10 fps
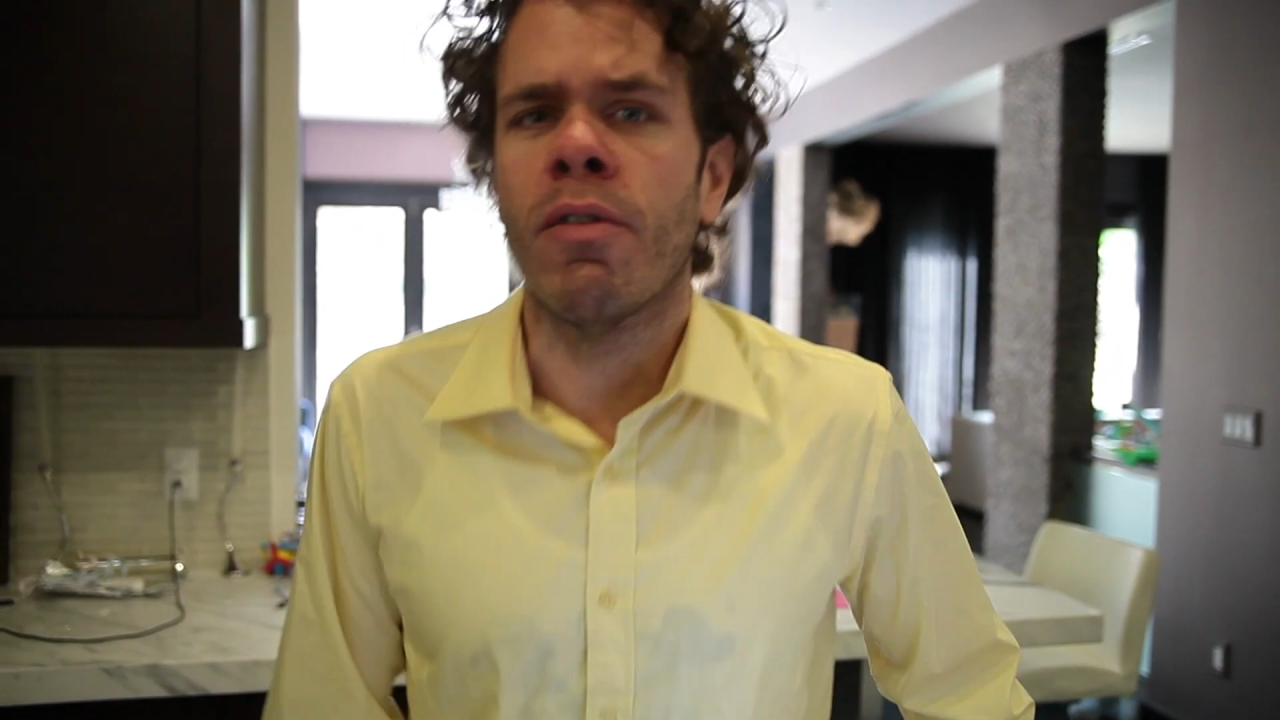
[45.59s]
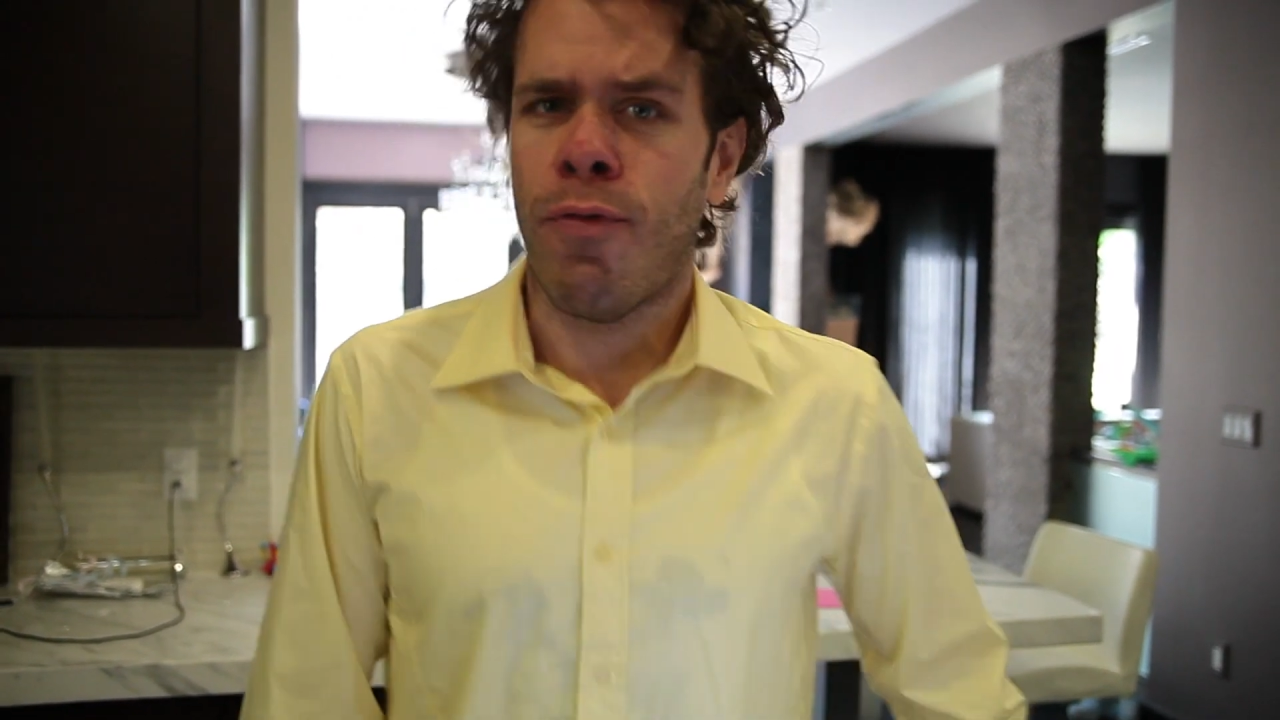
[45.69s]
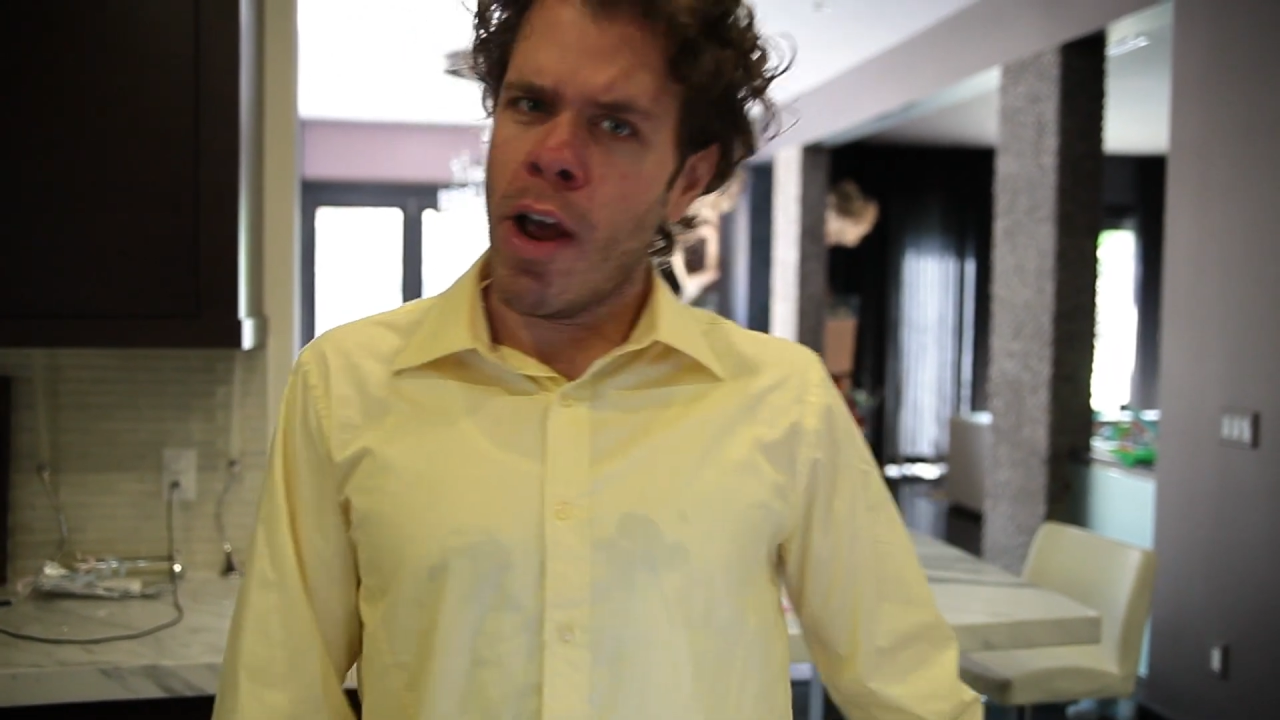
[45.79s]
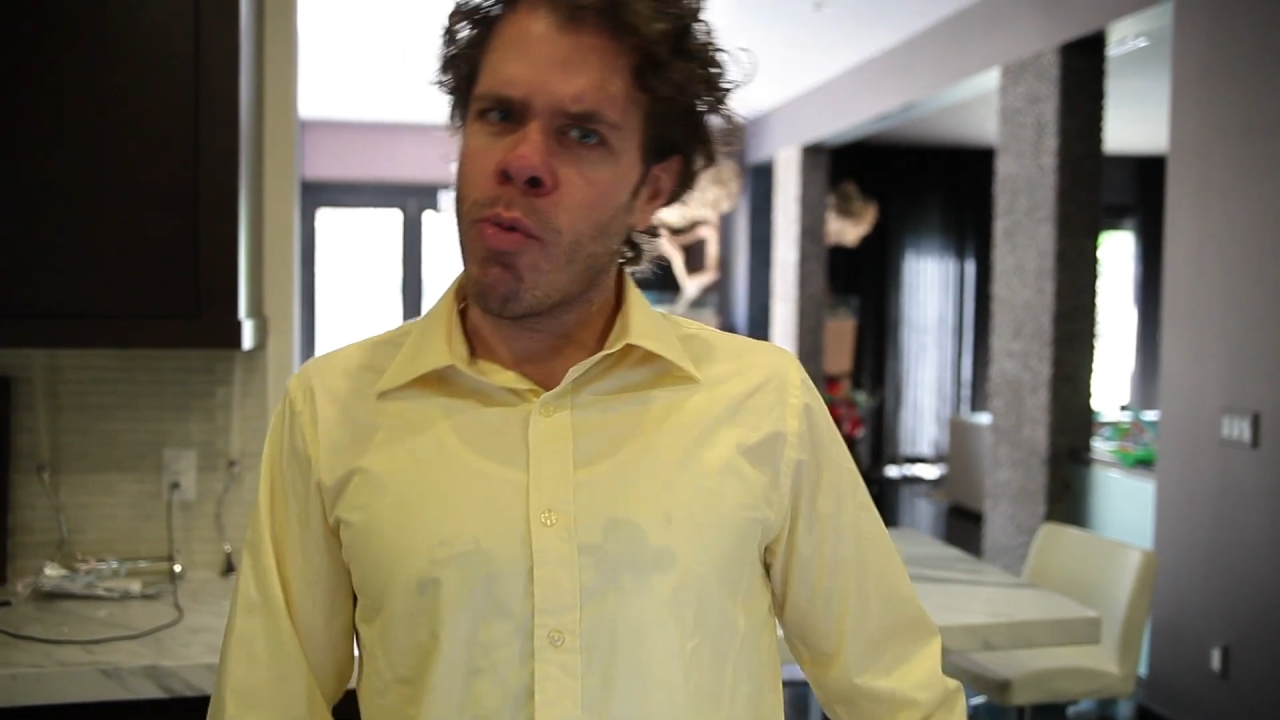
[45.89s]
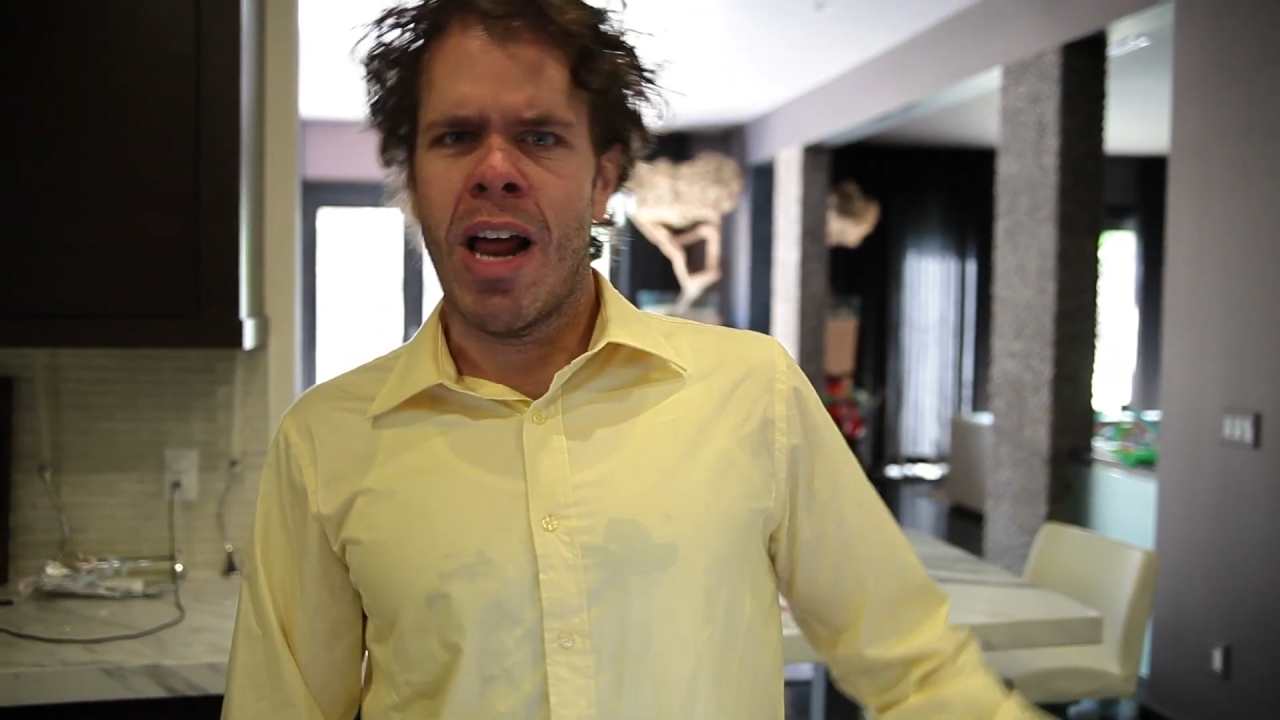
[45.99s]
her
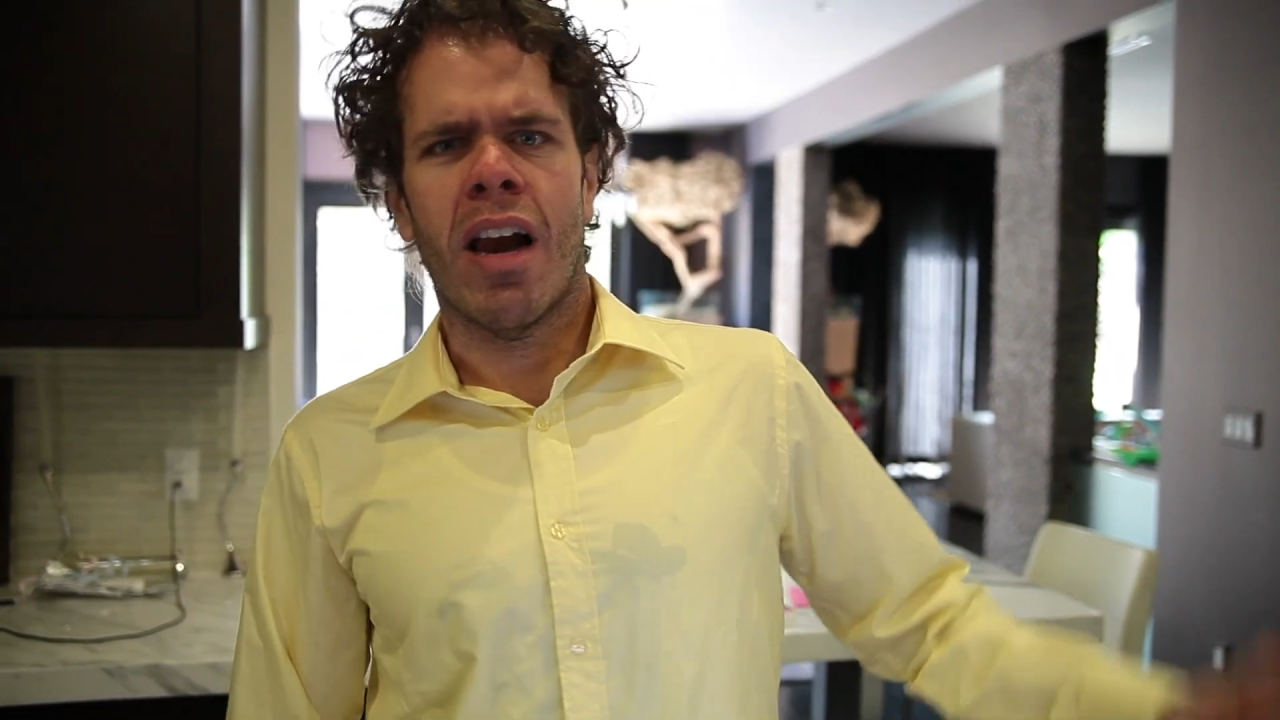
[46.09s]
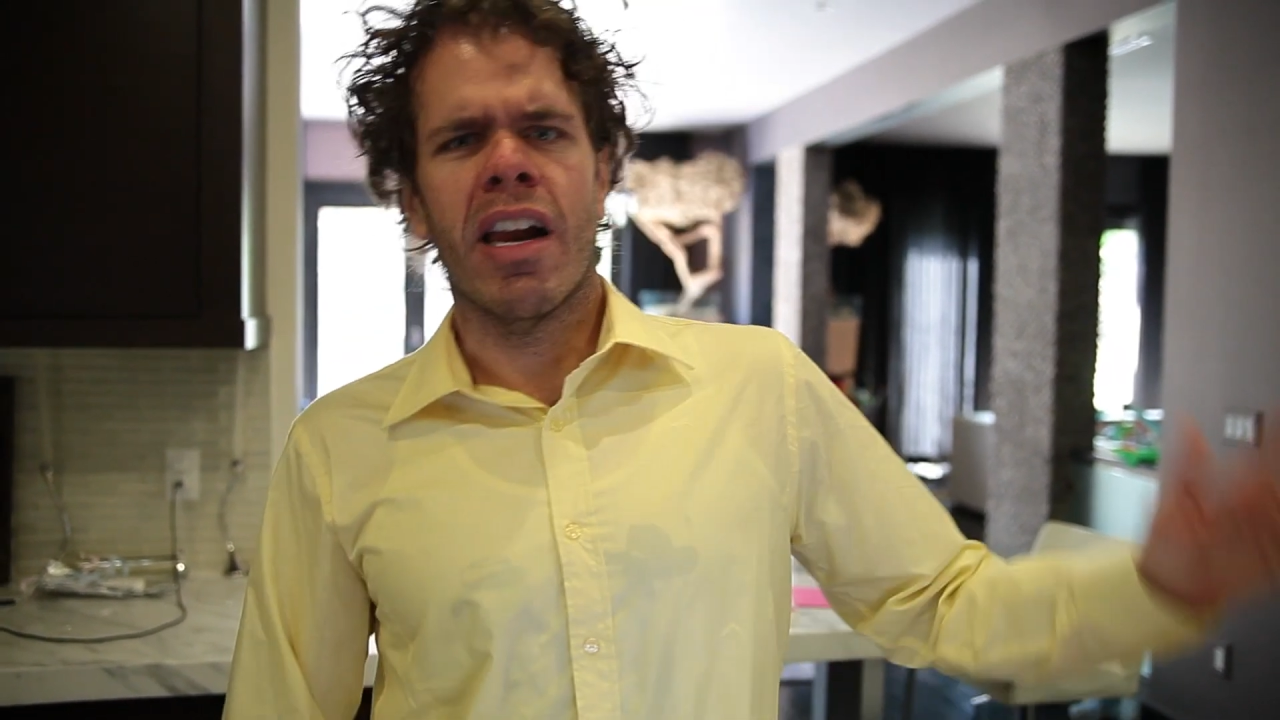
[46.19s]
friend will not